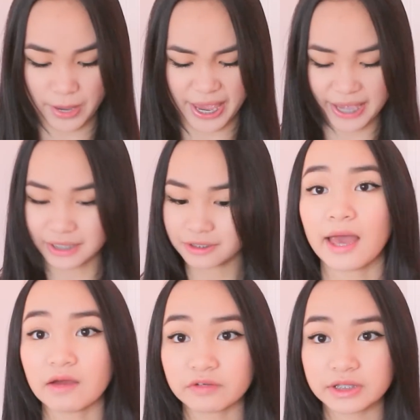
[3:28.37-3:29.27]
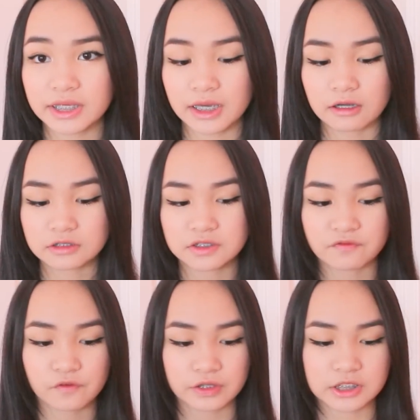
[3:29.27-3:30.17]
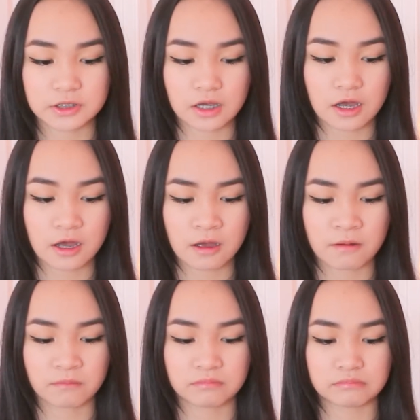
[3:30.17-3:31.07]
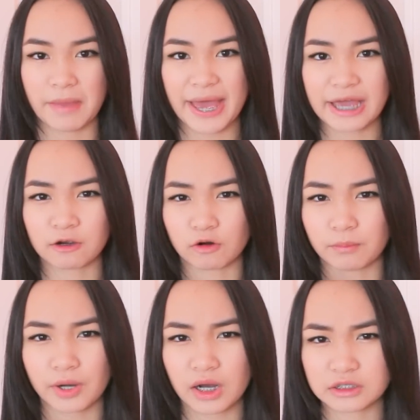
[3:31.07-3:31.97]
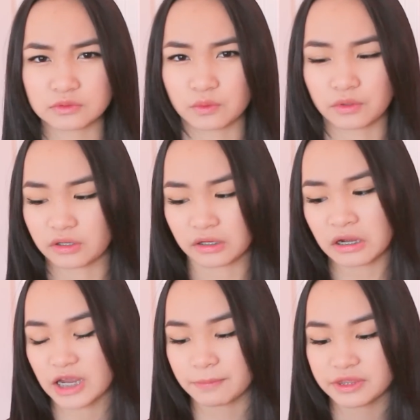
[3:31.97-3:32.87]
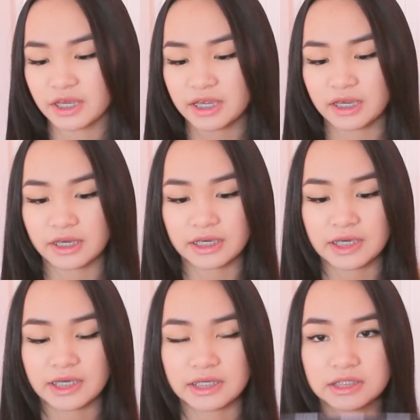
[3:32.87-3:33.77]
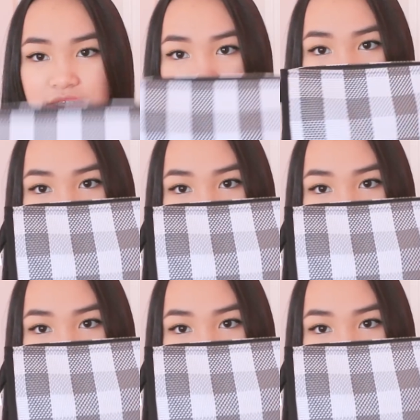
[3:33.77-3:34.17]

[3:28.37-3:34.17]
bag. Everything else for this um, bag or box or type of thing is